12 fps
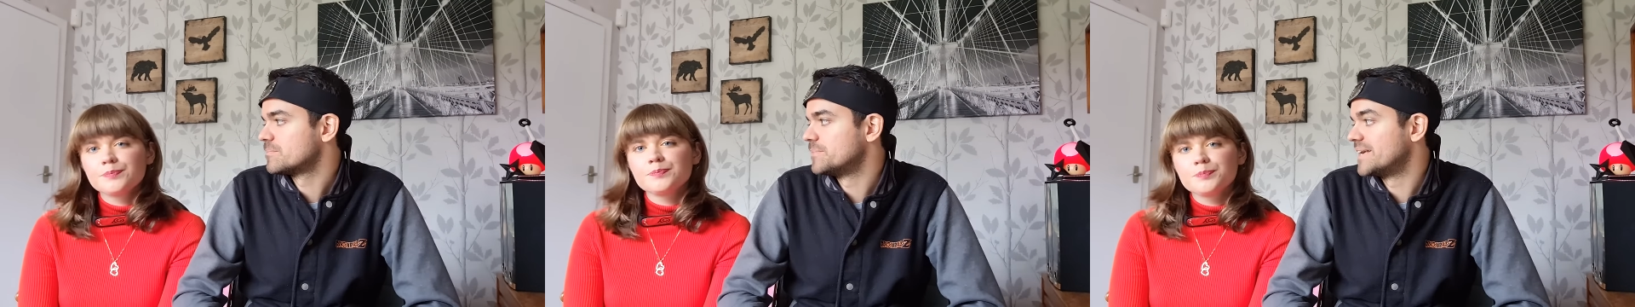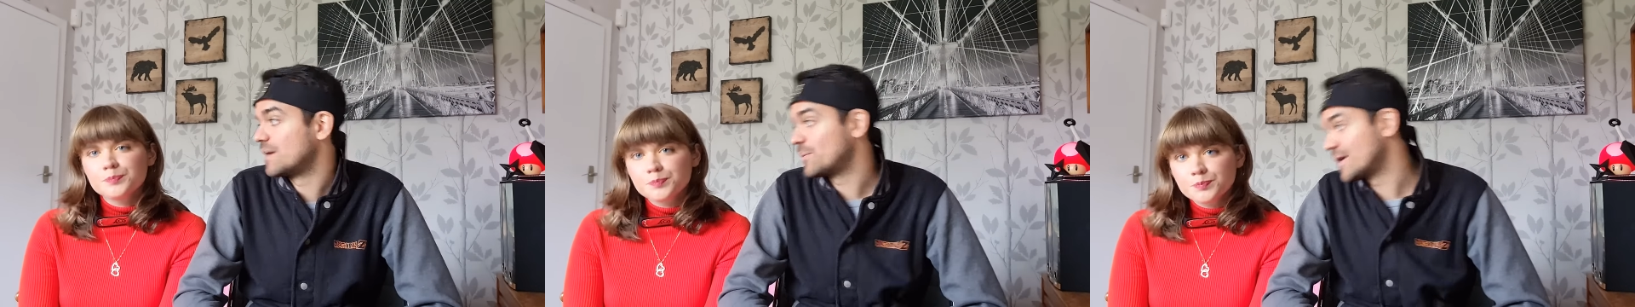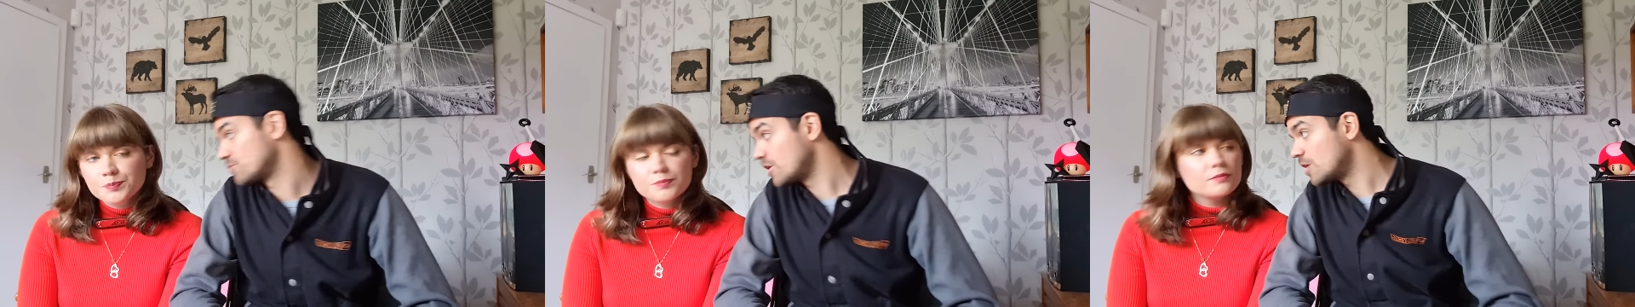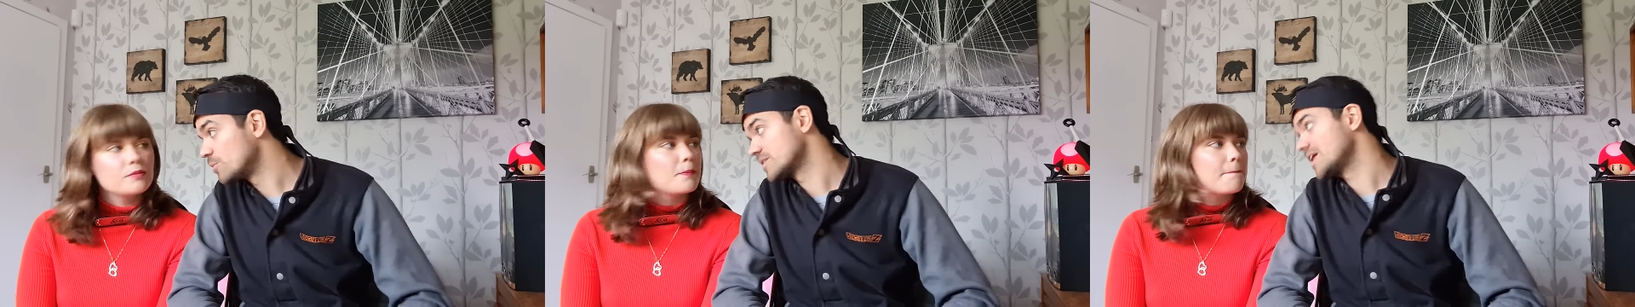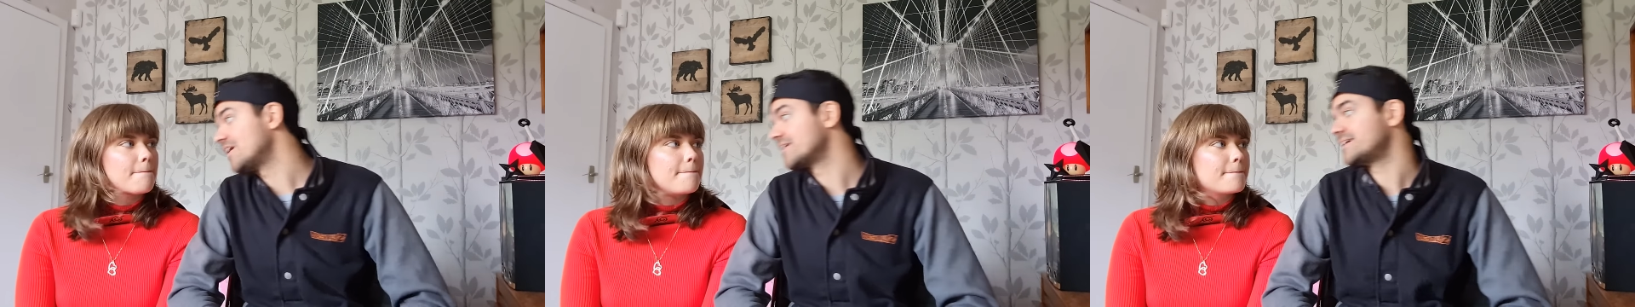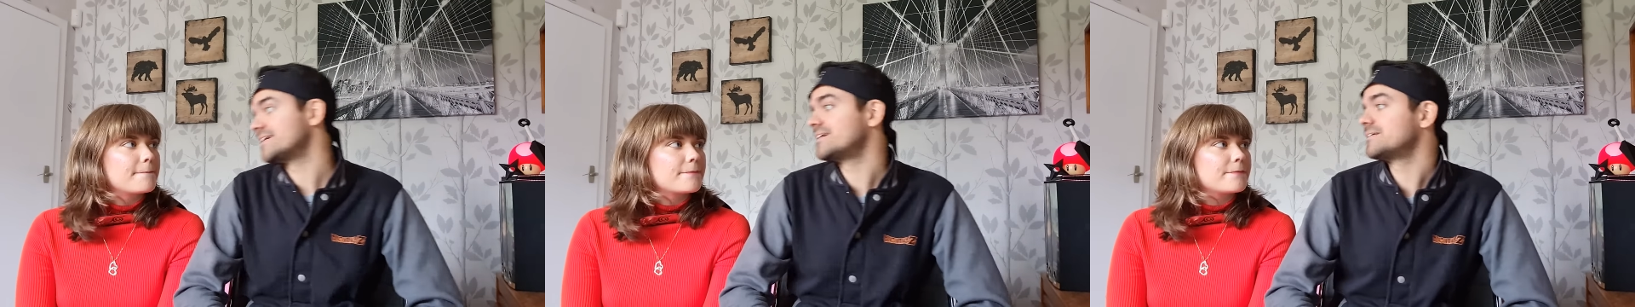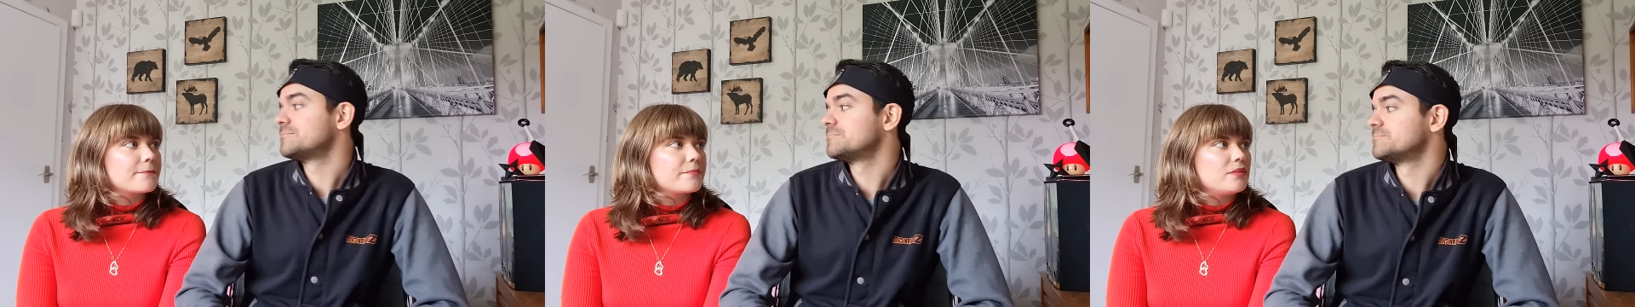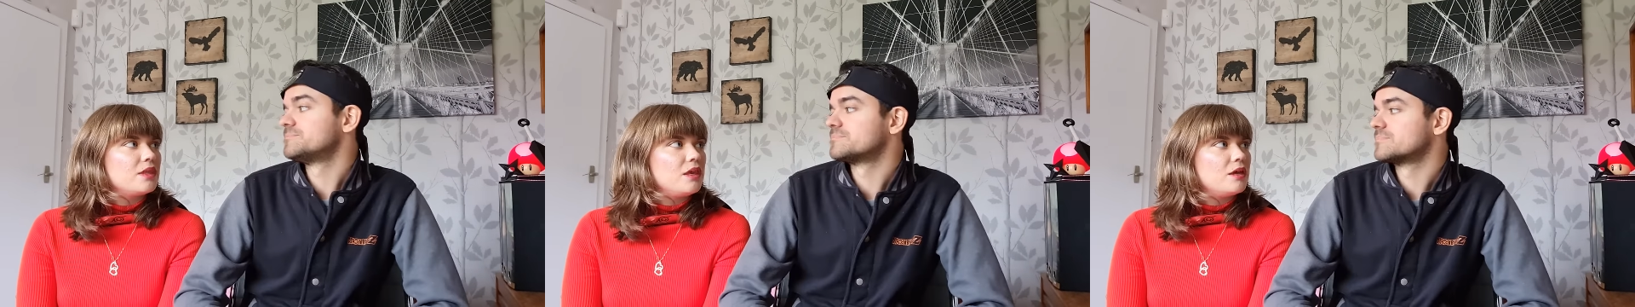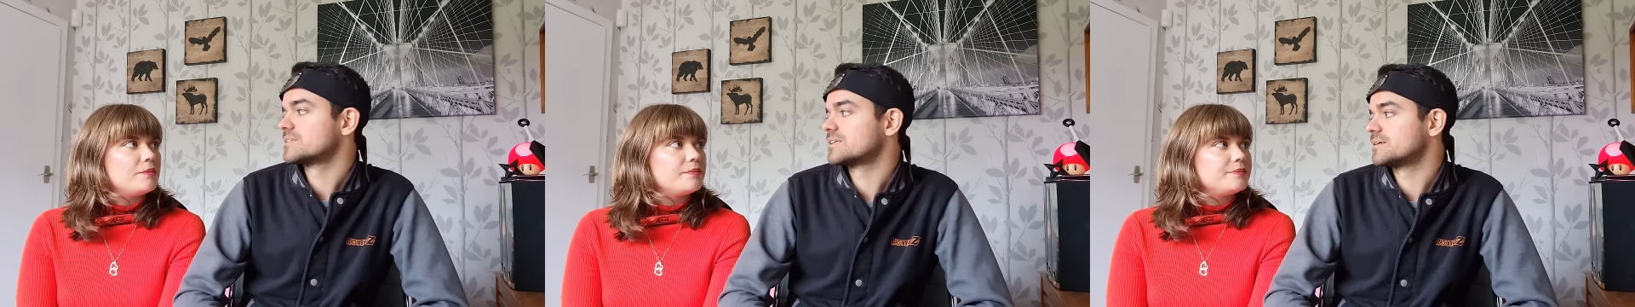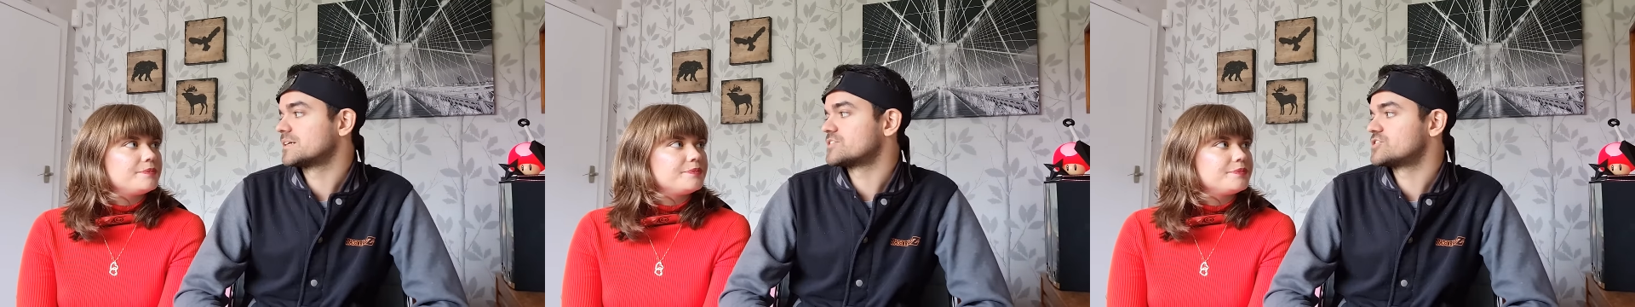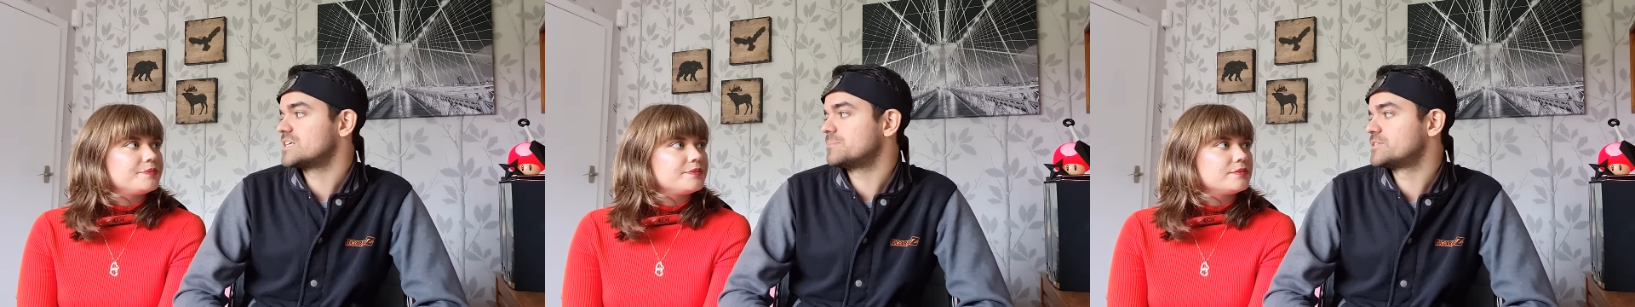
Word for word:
Speaker 1: But it went wrong with Kaguya. Yeah. Because she